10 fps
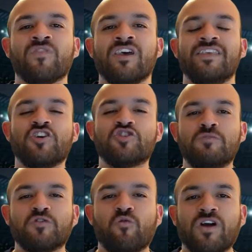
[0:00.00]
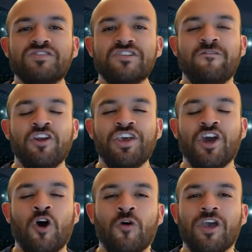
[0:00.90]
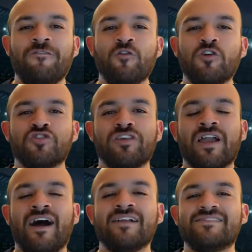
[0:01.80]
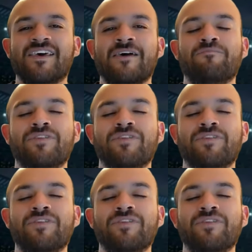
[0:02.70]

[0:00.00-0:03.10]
Thank you so much for watching this video. If you enjoyed the content,